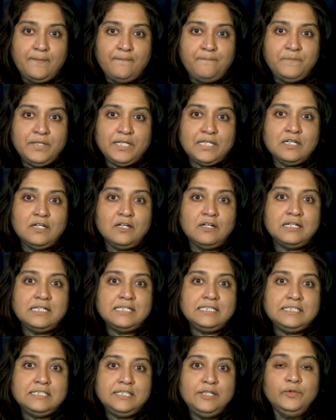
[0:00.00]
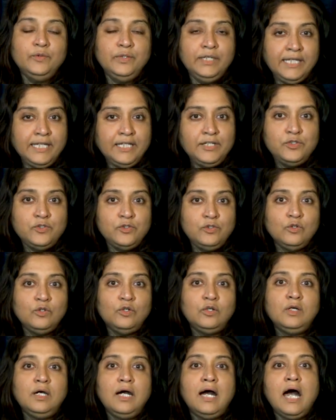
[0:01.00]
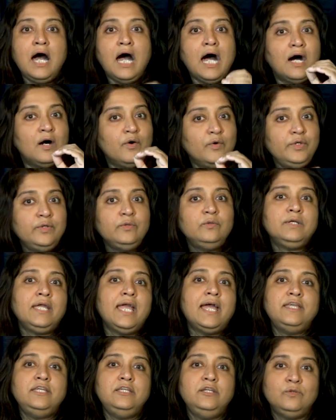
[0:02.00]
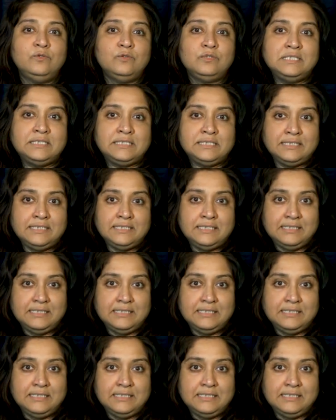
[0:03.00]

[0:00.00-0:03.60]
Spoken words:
because you need to know how you can use